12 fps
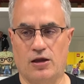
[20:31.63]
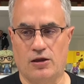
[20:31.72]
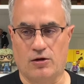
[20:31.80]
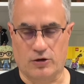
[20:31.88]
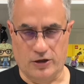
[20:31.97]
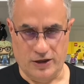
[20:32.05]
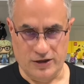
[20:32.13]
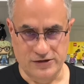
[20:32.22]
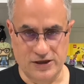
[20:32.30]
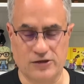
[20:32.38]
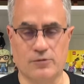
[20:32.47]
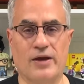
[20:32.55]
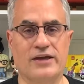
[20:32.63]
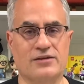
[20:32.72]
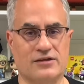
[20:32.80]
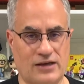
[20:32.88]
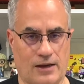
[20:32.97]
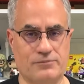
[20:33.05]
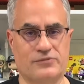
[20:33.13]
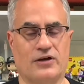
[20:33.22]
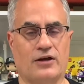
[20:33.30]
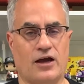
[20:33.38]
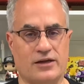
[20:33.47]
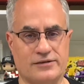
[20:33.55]
are going to continue making the types of
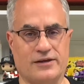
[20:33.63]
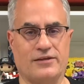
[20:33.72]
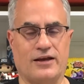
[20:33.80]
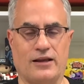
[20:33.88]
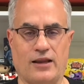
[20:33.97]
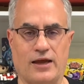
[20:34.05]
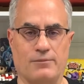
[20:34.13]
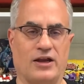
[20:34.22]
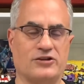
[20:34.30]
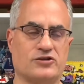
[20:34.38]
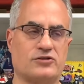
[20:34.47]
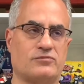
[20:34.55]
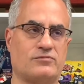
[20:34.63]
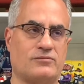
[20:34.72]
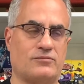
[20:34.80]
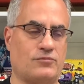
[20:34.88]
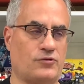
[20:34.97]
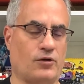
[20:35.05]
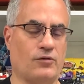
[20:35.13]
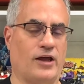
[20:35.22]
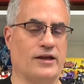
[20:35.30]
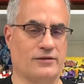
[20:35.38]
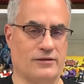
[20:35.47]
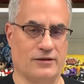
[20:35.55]
content that I like. But I just don't
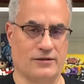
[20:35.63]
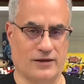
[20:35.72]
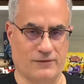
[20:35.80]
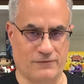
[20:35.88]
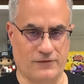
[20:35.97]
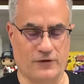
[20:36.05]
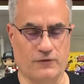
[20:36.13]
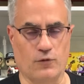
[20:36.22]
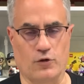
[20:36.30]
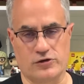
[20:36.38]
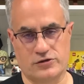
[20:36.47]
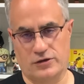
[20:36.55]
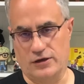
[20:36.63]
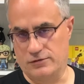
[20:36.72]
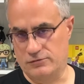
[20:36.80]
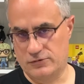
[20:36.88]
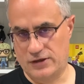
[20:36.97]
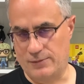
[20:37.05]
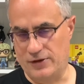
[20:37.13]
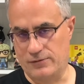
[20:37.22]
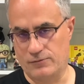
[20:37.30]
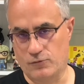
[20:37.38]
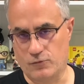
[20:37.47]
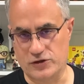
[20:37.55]
like that they feel forced. And tell me
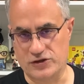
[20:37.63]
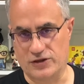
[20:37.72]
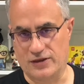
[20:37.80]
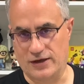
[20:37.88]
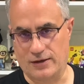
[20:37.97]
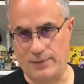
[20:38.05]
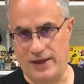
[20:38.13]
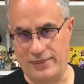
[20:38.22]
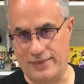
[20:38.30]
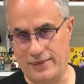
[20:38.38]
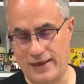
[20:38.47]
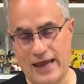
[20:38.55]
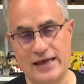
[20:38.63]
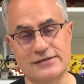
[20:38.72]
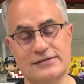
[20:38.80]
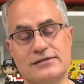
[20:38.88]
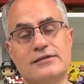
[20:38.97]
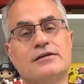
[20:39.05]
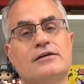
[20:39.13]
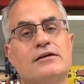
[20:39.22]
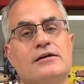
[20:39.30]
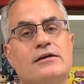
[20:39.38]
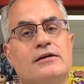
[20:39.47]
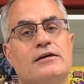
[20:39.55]
what you think about that.
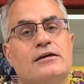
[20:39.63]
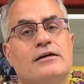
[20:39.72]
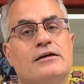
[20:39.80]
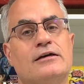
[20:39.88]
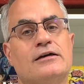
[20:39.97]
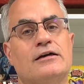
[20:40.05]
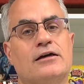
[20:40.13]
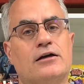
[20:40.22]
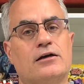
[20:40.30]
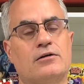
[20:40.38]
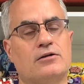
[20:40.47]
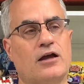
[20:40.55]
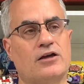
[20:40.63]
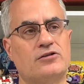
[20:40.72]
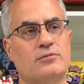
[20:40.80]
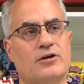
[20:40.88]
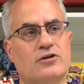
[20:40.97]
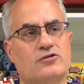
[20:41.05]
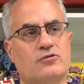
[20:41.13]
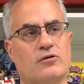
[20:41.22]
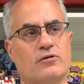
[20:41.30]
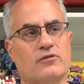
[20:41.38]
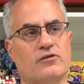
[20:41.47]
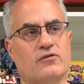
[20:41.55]
I should make a short
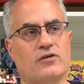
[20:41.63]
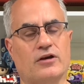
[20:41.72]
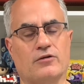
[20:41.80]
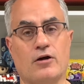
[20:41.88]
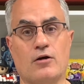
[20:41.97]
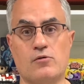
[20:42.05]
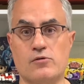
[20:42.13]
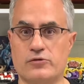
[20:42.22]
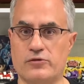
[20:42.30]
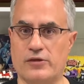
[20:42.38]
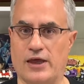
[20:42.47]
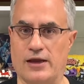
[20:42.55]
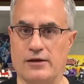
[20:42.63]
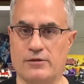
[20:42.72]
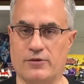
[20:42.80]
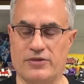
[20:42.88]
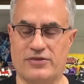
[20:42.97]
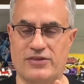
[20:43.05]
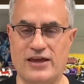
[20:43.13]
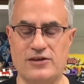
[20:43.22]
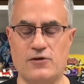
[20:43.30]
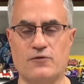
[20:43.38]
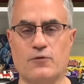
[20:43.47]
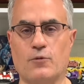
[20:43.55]
of this video. No, I won't do that. Anyway, thank
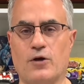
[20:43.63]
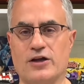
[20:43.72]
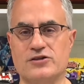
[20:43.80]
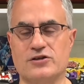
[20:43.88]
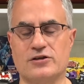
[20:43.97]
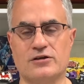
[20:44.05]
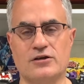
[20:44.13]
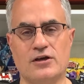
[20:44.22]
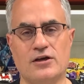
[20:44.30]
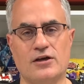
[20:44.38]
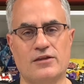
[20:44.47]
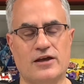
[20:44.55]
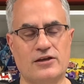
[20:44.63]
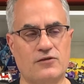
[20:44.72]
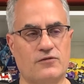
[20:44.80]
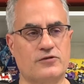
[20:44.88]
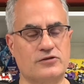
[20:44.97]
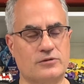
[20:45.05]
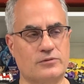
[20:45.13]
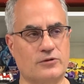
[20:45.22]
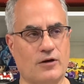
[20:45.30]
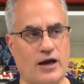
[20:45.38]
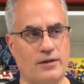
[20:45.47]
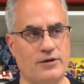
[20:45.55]
you for watching. Thank you for
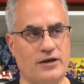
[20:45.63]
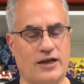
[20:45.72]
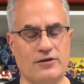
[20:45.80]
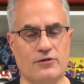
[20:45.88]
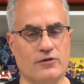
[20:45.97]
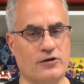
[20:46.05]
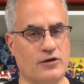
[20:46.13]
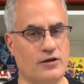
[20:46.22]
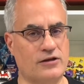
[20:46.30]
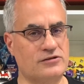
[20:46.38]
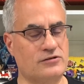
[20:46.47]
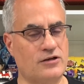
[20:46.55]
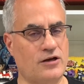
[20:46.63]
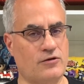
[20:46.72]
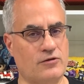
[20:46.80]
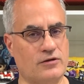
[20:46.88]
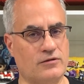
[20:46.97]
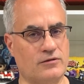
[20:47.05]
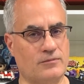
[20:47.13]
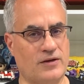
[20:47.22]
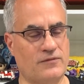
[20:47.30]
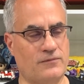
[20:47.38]
subscribing. I don't, in my